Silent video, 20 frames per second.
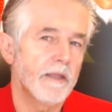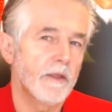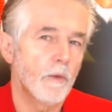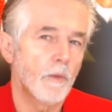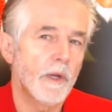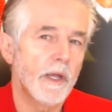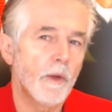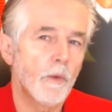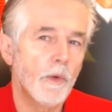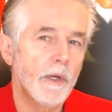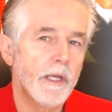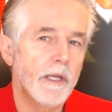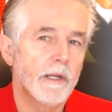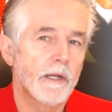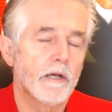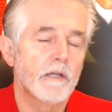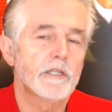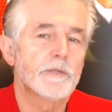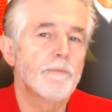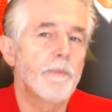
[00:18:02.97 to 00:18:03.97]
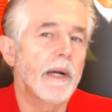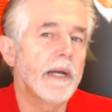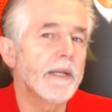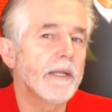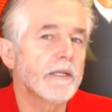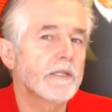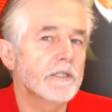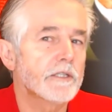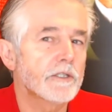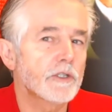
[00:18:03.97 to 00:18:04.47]
that we're weirdos, but
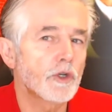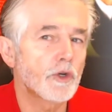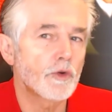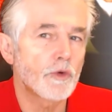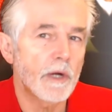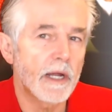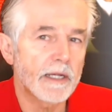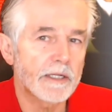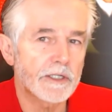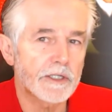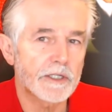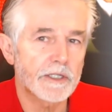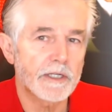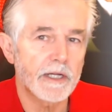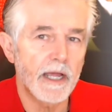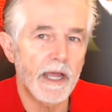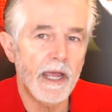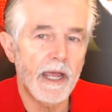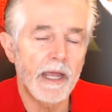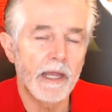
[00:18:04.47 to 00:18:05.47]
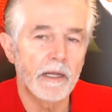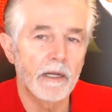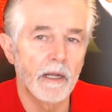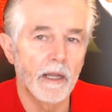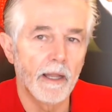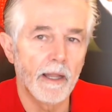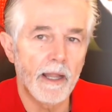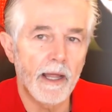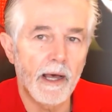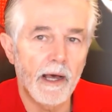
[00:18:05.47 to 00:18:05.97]
it's trust and
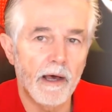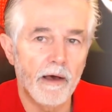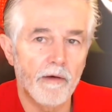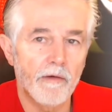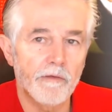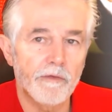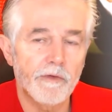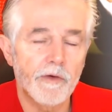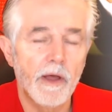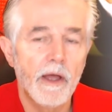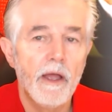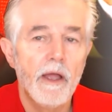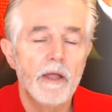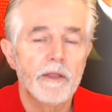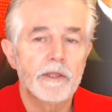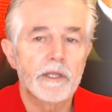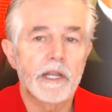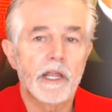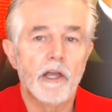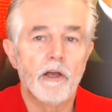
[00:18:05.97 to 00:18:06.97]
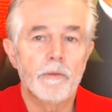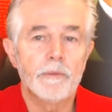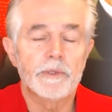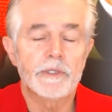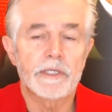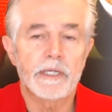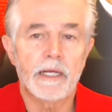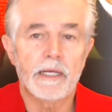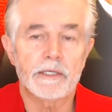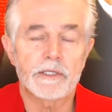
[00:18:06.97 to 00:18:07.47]
love that helps
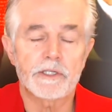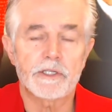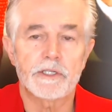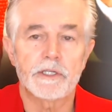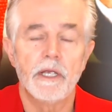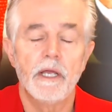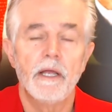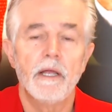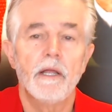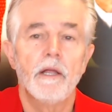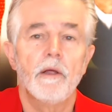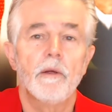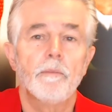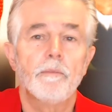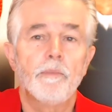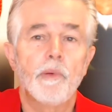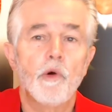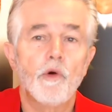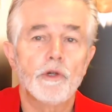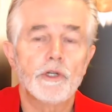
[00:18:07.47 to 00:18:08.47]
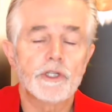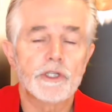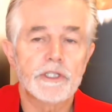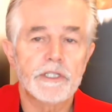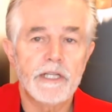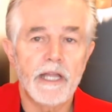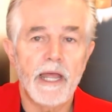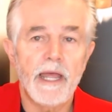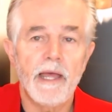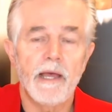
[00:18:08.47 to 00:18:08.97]
us push
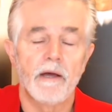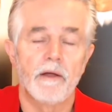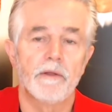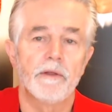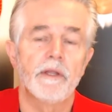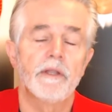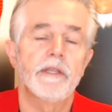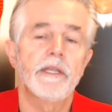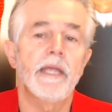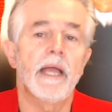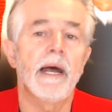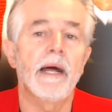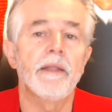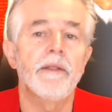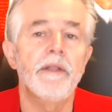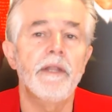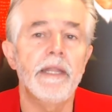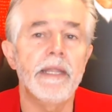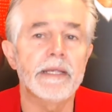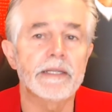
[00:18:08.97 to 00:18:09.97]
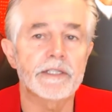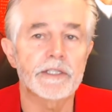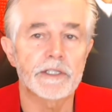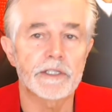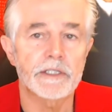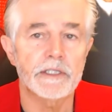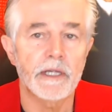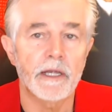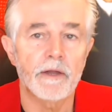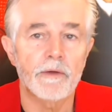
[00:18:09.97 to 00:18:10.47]
down the
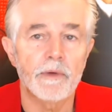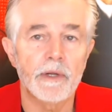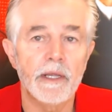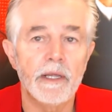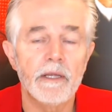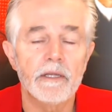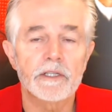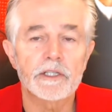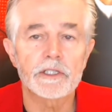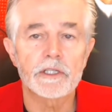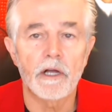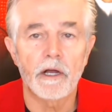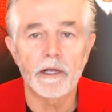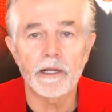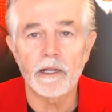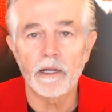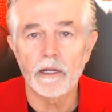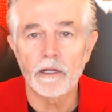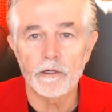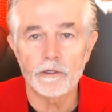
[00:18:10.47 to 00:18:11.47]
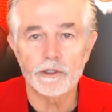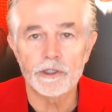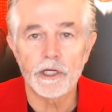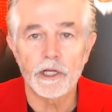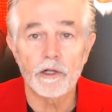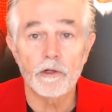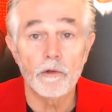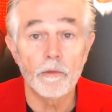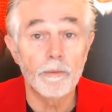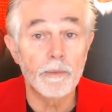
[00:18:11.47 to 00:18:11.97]
unnecessary
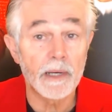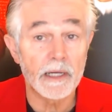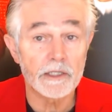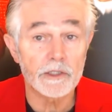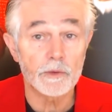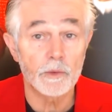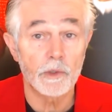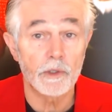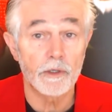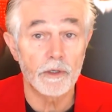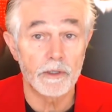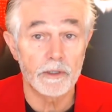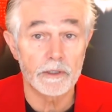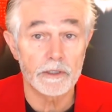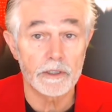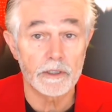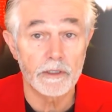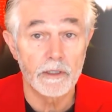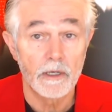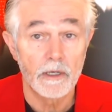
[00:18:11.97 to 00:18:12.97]
psychological buzzwords.